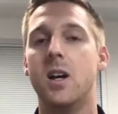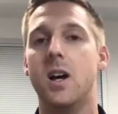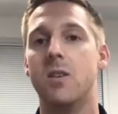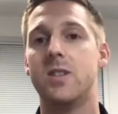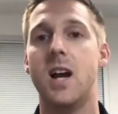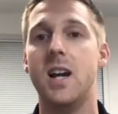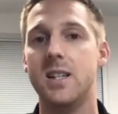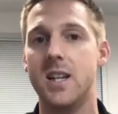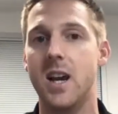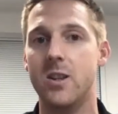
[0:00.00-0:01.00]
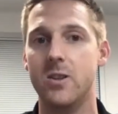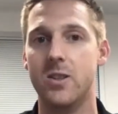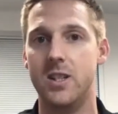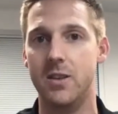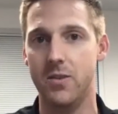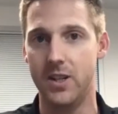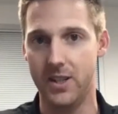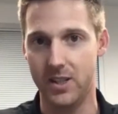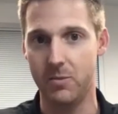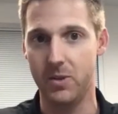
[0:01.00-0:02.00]
of tying together the different
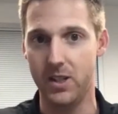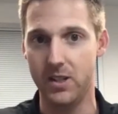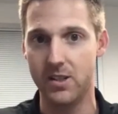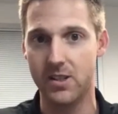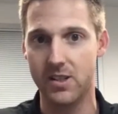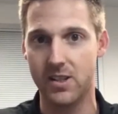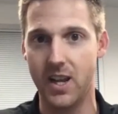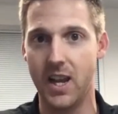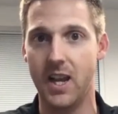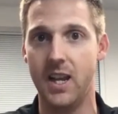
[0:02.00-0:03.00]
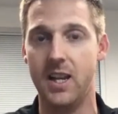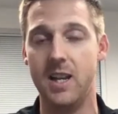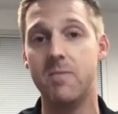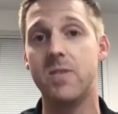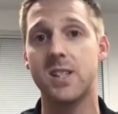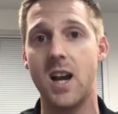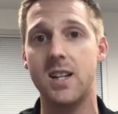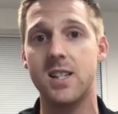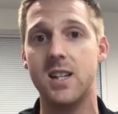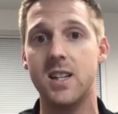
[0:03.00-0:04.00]
disciplines and
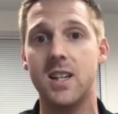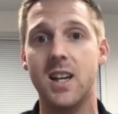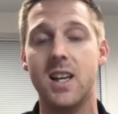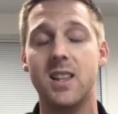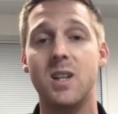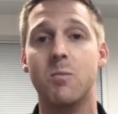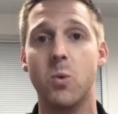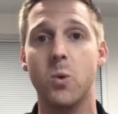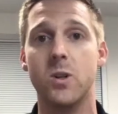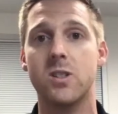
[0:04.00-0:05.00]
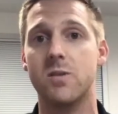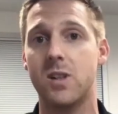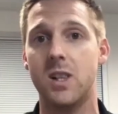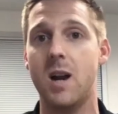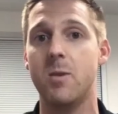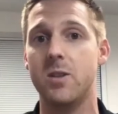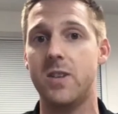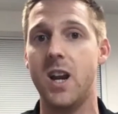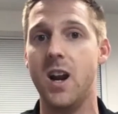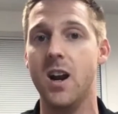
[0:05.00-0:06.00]
emphasizing the importance of collaborative
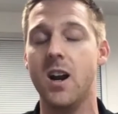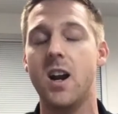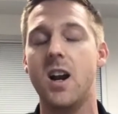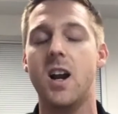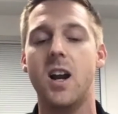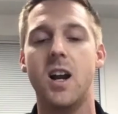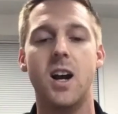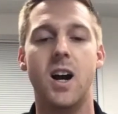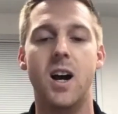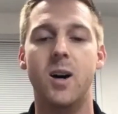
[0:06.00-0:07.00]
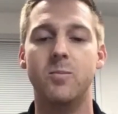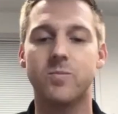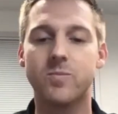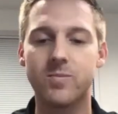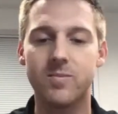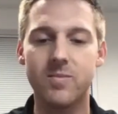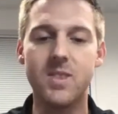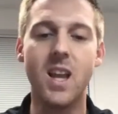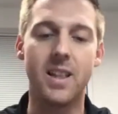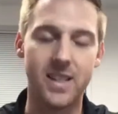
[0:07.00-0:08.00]
care. Um,
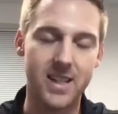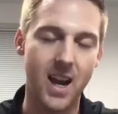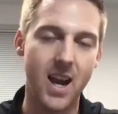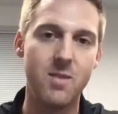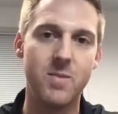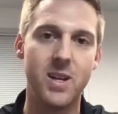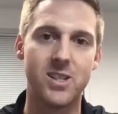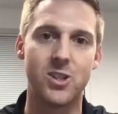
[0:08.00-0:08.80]
at the time, as a